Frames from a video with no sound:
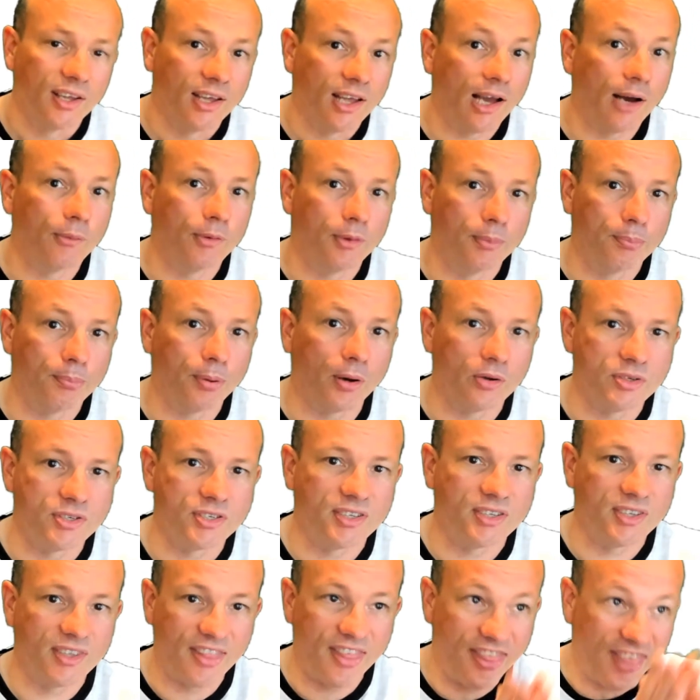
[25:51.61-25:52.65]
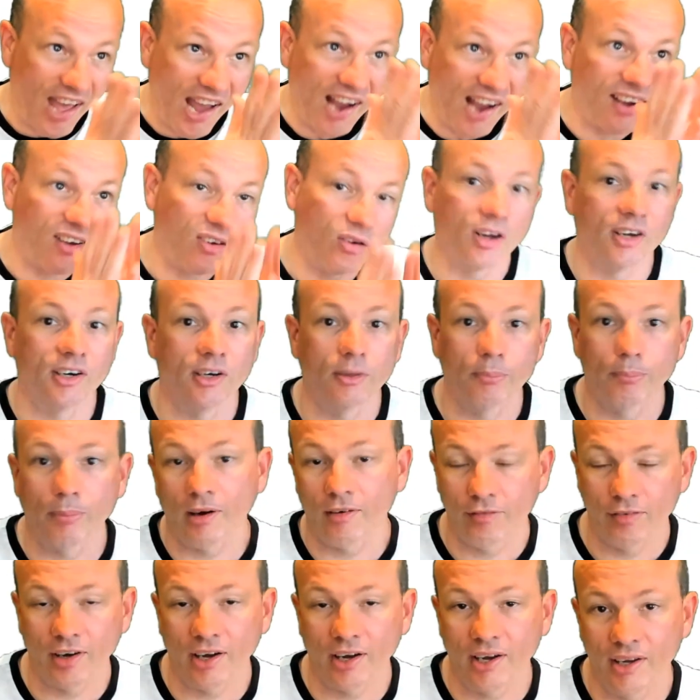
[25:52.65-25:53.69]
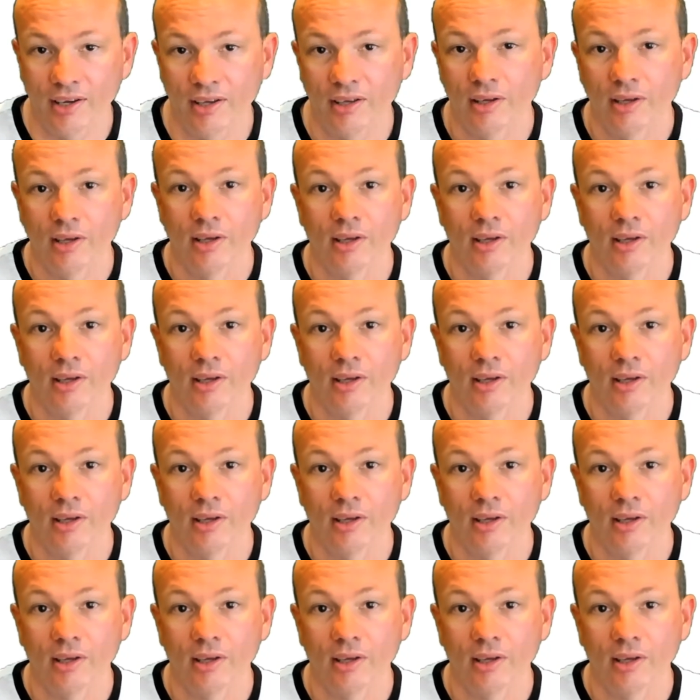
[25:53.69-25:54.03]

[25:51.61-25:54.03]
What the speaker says: Are we post that kind of buffet?